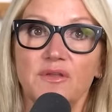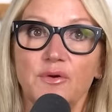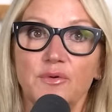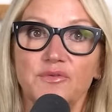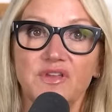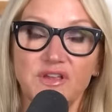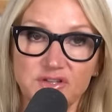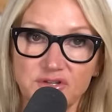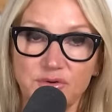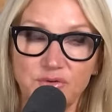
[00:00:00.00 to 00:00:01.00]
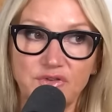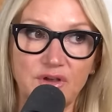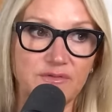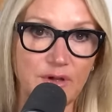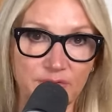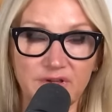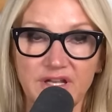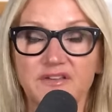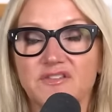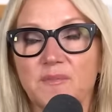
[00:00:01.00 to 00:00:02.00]
those issues of
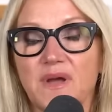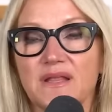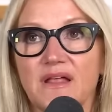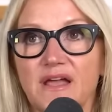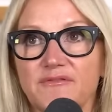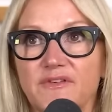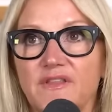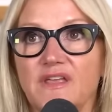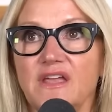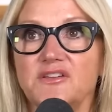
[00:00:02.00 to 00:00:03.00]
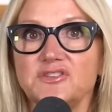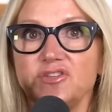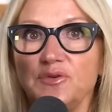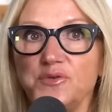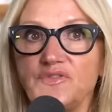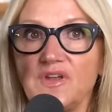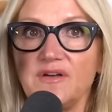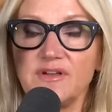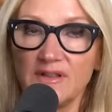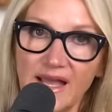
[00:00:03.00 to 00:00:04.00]
loneliness in my life and the issues
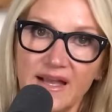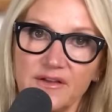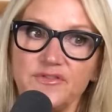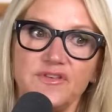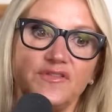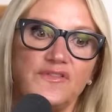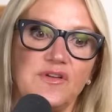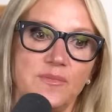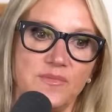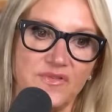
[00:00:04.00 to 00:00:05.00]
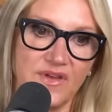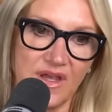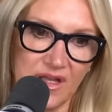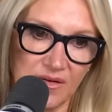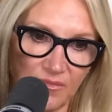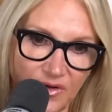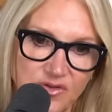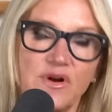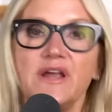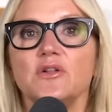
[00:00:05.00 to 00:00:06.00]
of a lack of systems and
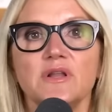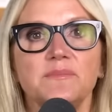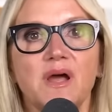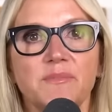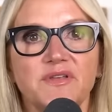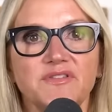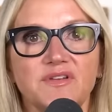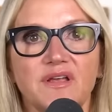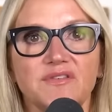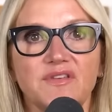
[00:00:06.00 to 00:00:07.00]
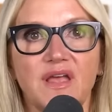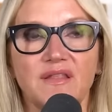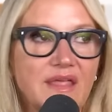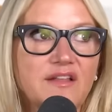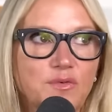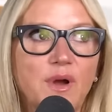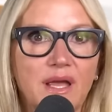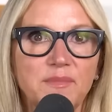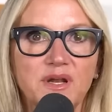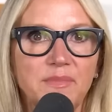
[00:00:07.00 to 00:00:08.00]
betrayal in my business. And that's
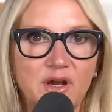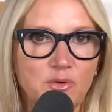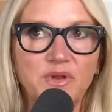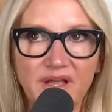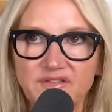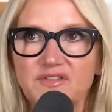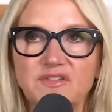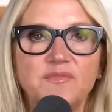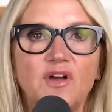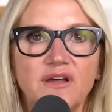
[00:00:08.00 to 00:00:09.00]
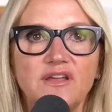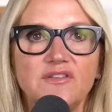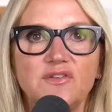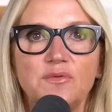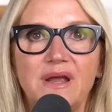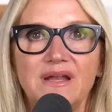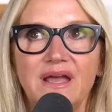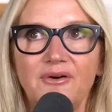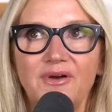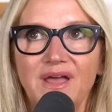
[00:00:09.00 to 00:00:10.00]
why I'm in a better place as I'm talking to you right
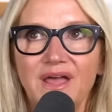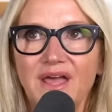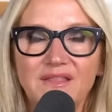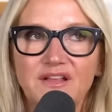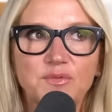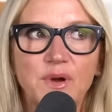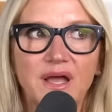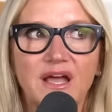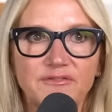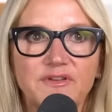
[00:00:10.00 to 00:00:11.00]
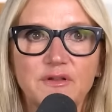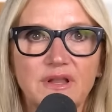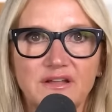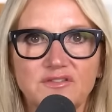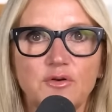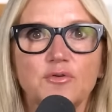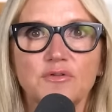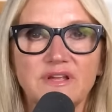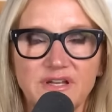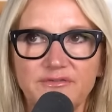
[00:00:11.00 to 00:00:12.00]
now. That's why I feel like a
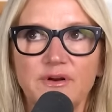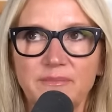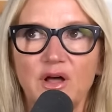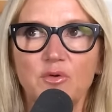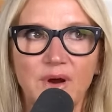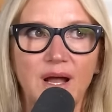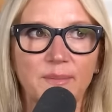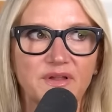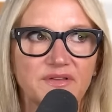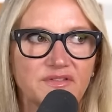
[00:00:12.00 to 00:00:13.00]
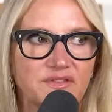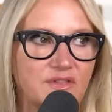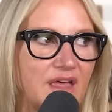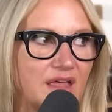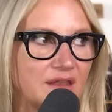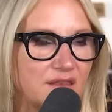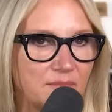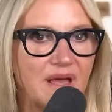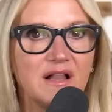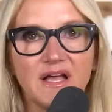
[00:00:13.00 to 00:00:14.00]
totally different Mel Robbins than
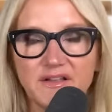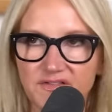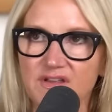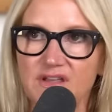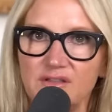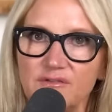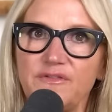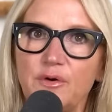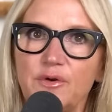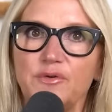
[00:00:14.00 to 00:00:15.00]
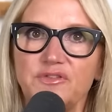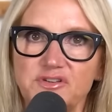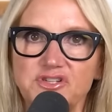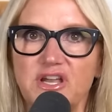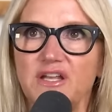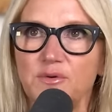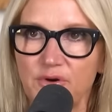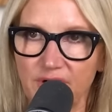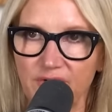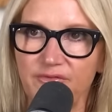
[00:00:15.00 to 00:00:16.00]
the Mel I see in the photos in
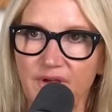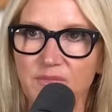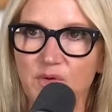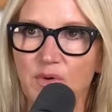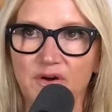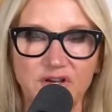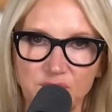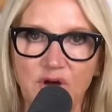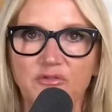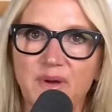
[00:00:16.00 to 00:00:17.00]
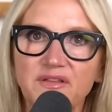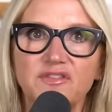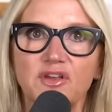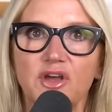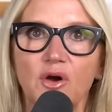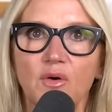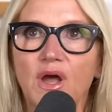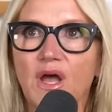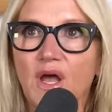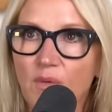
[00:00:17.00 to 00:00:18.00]
January or February twelve months ago,
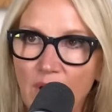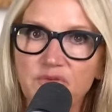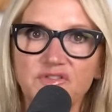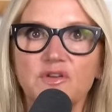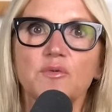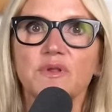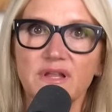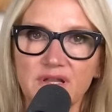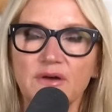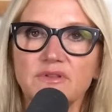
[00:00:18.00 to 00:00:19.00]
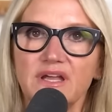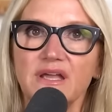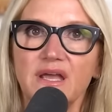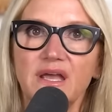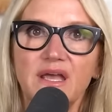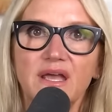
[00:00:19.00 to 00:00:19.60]
where I was still really lonely.